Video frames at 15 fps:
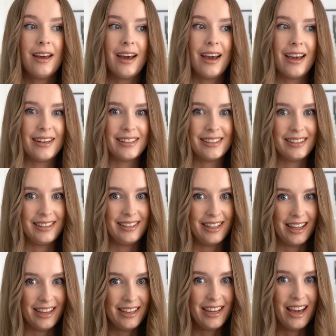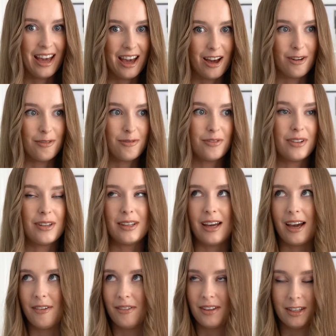and they have,
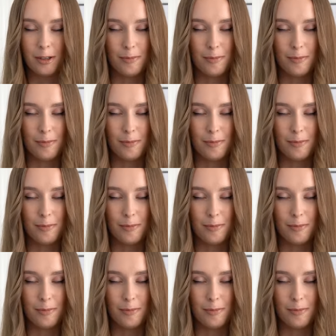I think,